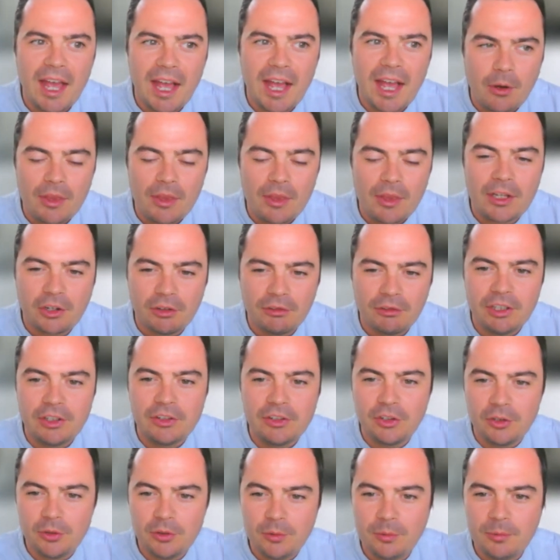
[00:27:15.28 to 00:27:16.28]
how they
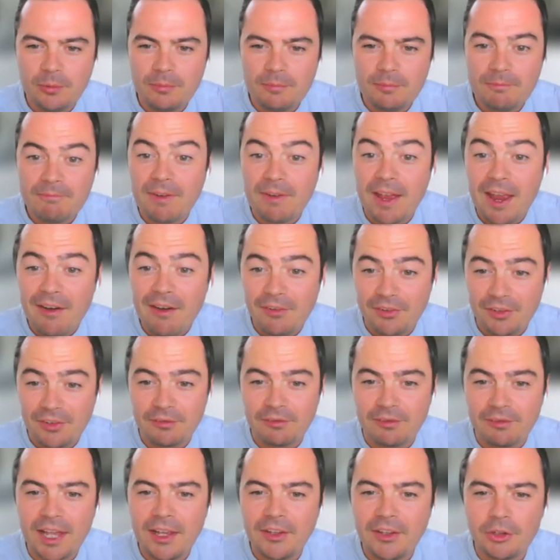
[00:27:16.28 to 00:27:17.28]
currently do various
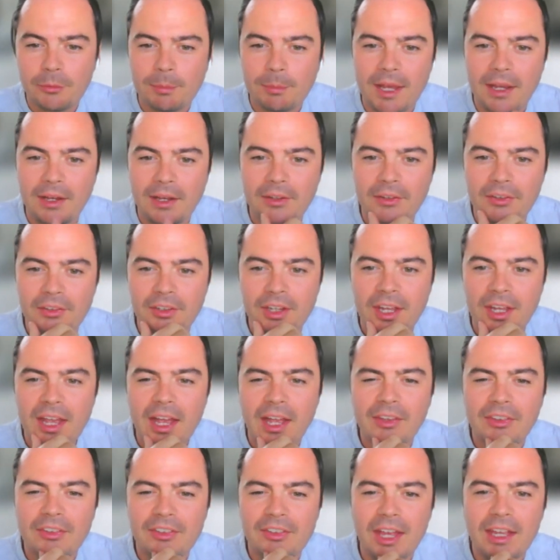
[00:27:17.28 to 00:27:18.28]
different aspects,
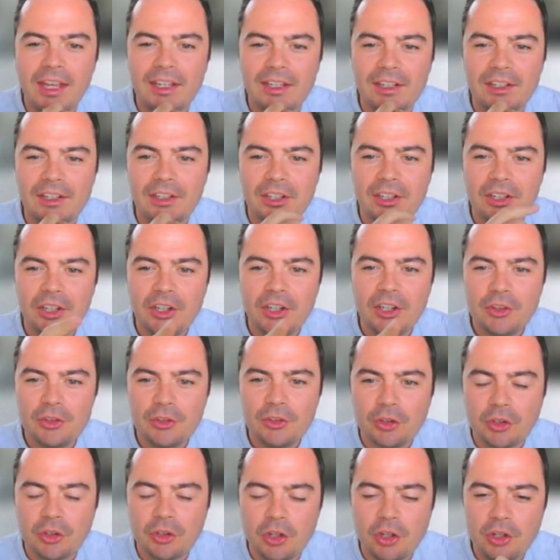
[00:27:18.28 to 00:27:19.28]
and saying,
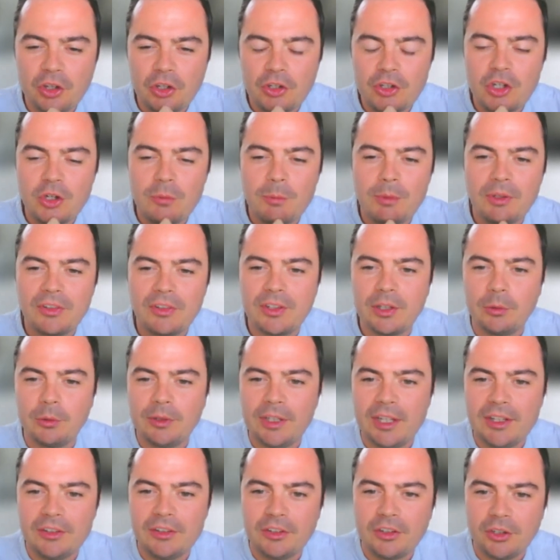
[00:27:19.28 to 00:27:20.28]
does a human
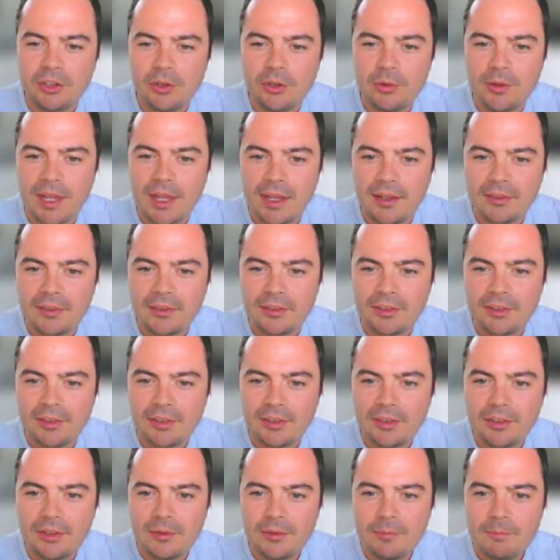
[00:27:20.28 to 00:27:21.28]
still need to do that?
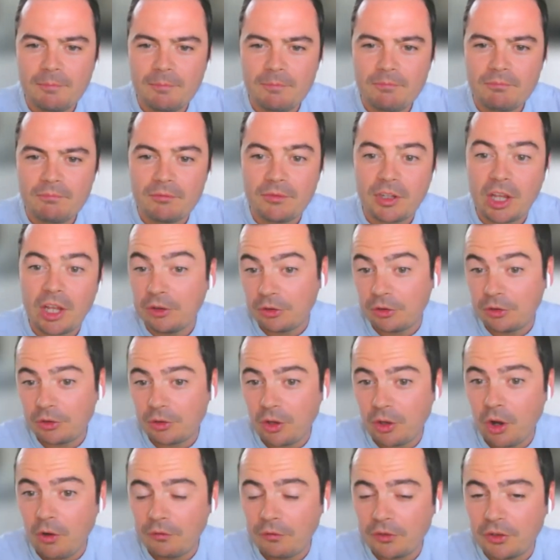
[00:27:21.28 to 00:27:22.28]
And
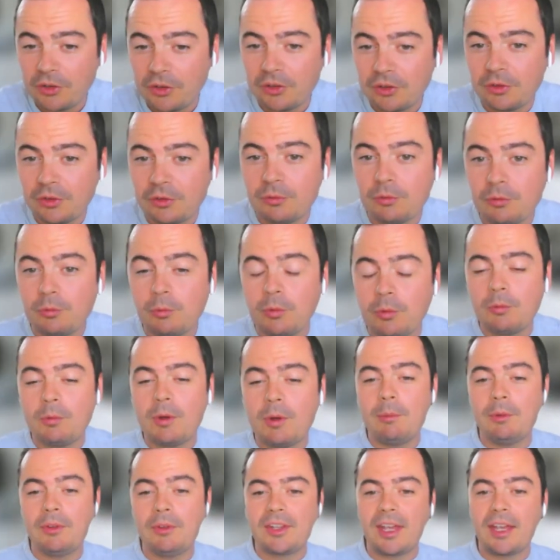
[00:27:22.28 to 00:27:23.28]
often
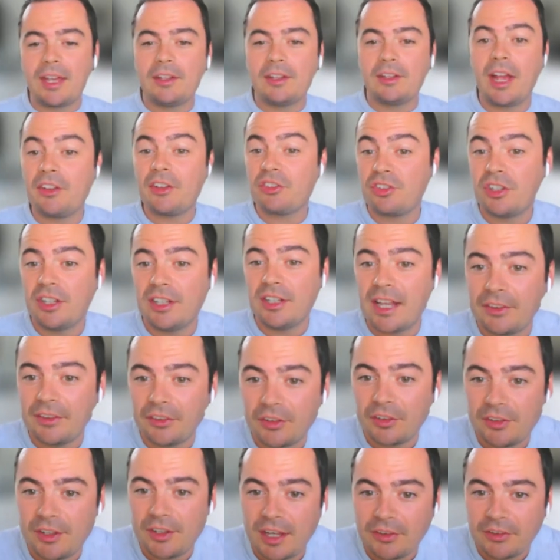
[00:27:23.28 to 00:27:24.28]
we would say, actually, the
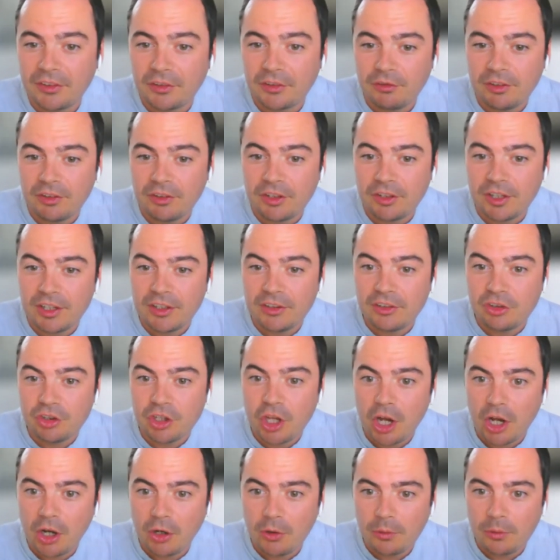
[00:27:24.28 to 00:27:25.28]
answer is
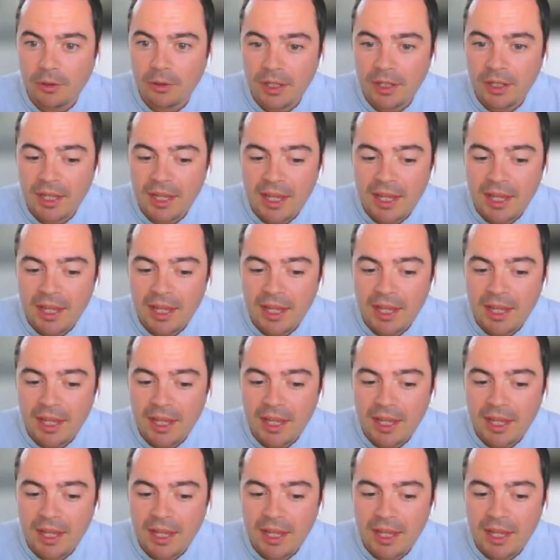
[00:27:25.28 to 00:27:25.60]
no.